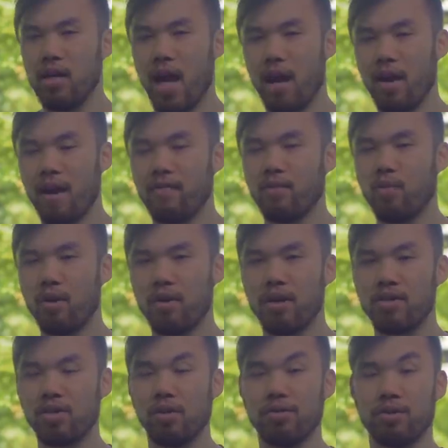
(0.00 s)
Now, in every one of
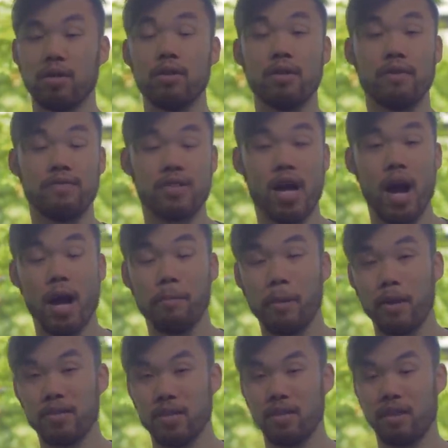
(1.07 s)
these alternative
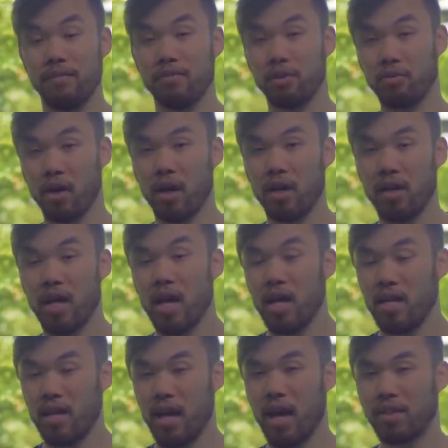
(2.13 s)
timelines that they've created,
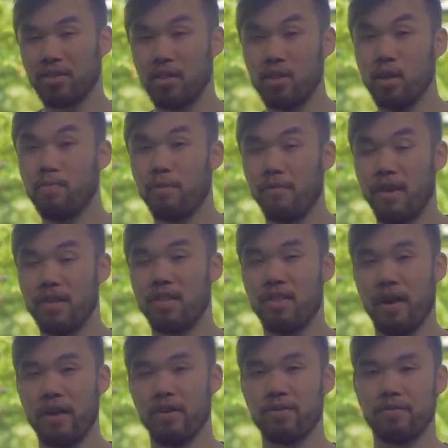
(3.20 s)
they actually do prevent
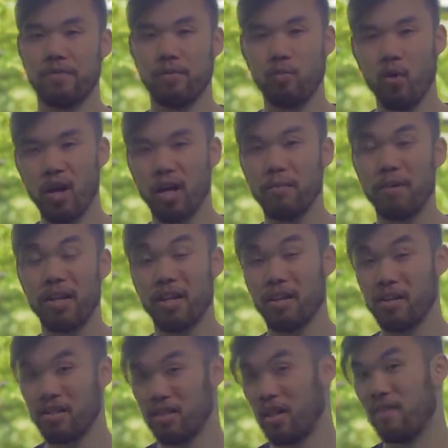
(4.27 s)
Thanos from winning
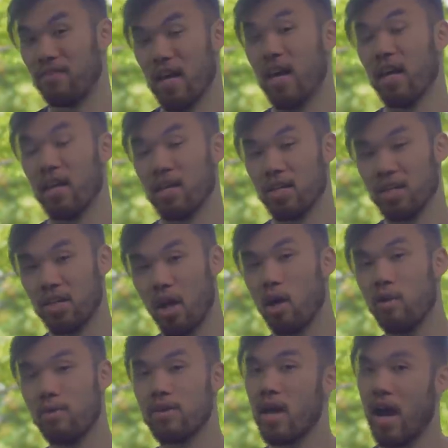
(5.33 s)
because they've taken a
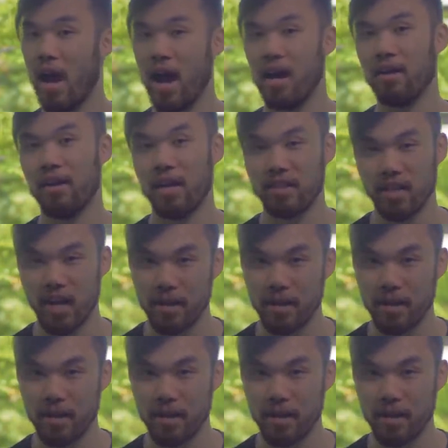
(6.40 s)
stone out of that